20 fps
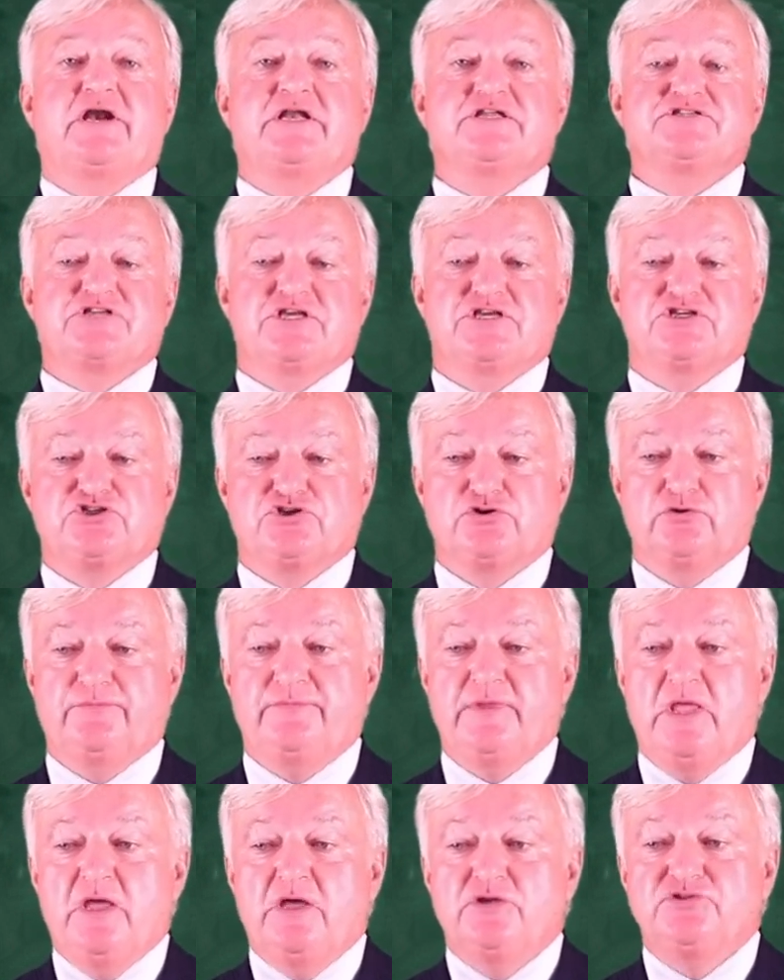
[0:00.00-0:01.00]

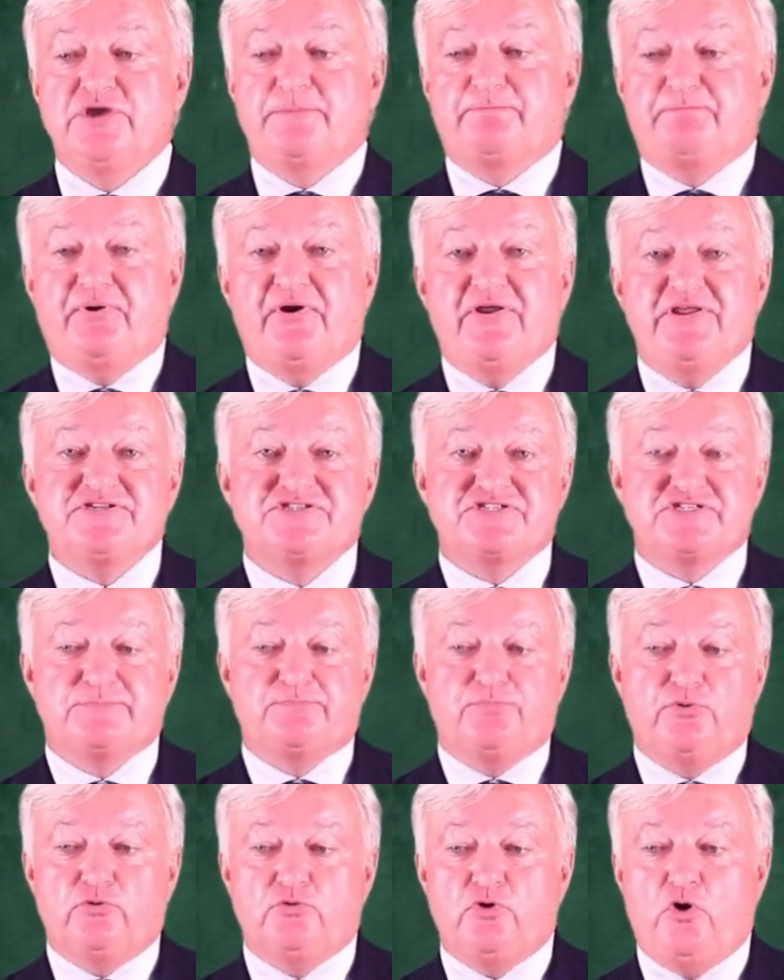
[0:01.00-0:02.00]
organization, the
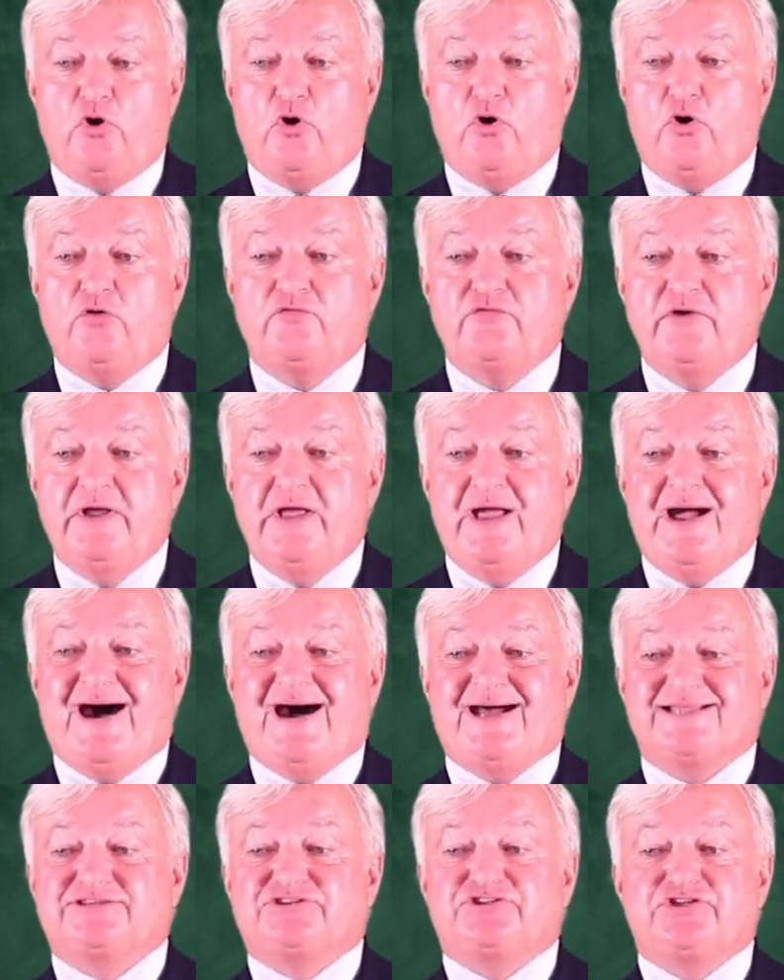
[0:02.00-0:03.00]
principle of
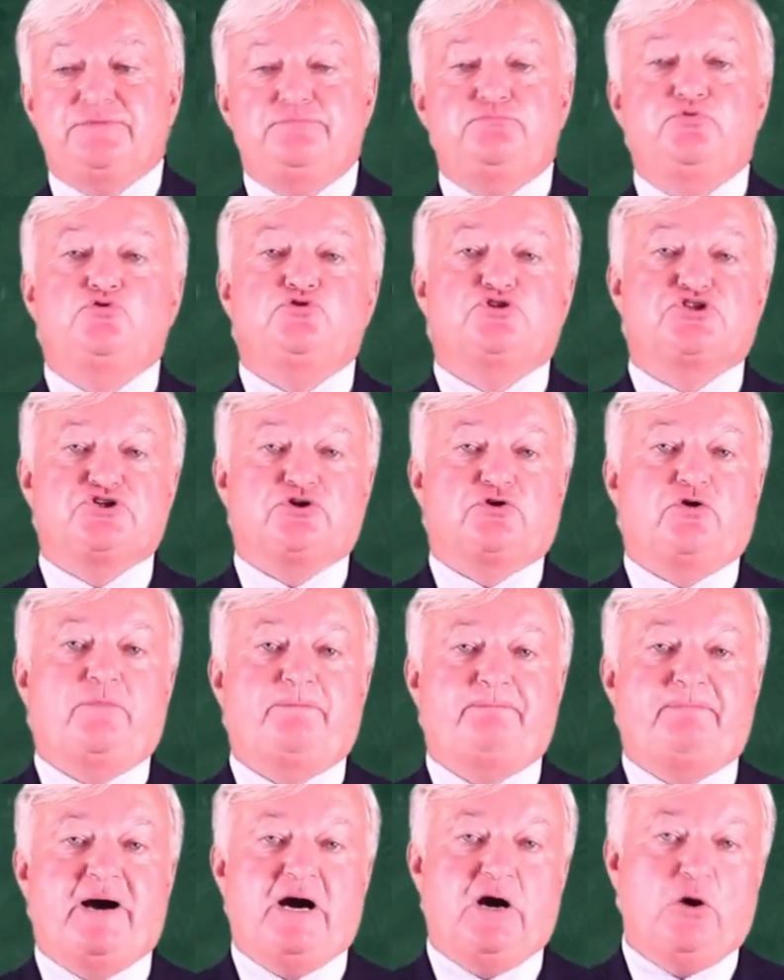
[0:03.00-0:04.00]
attribution
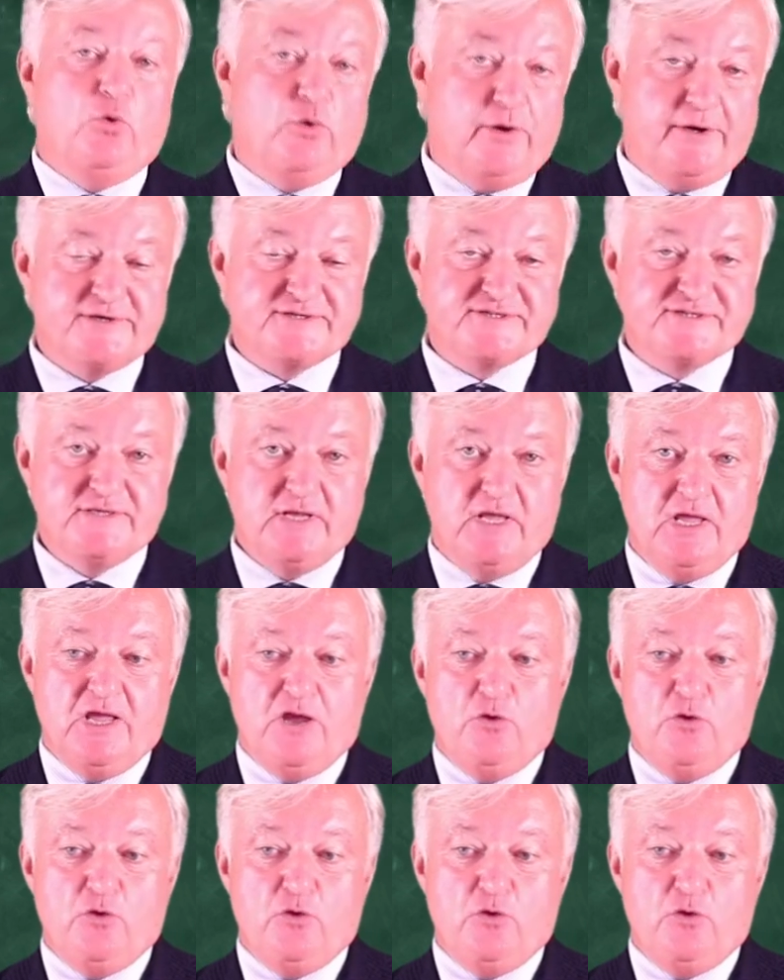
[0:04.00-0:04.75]
of powers.